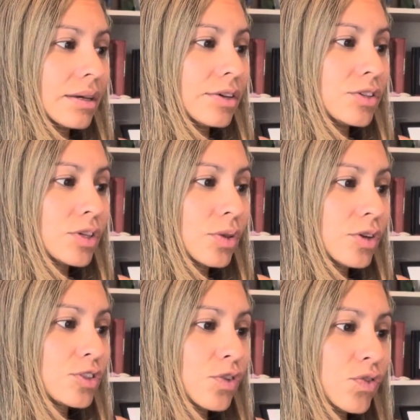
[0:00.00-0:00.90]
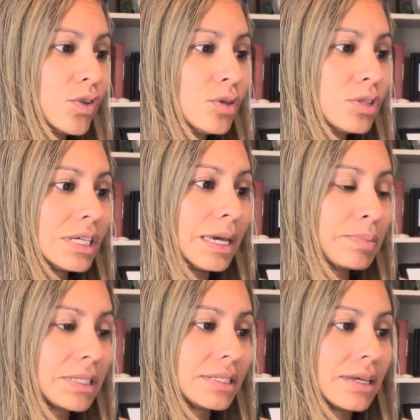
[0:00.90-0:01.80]
So there's a few
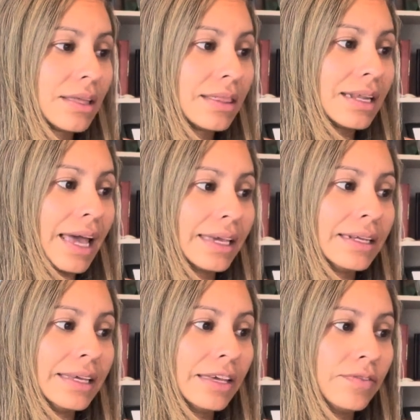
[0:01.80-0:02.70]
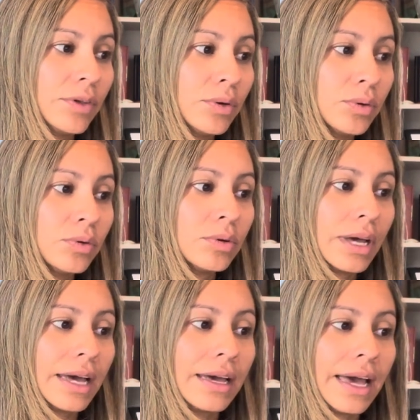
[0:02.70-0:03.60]
tips that I can give you
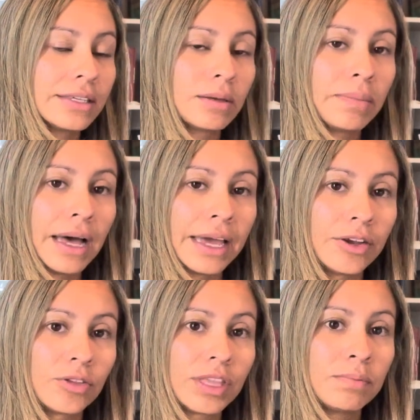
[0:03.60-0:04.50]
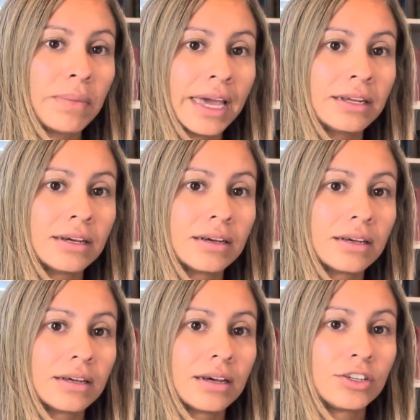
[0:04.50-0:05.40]
as a buyer that might
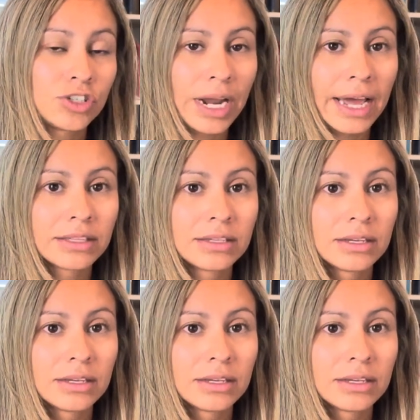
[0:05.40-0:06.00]
attract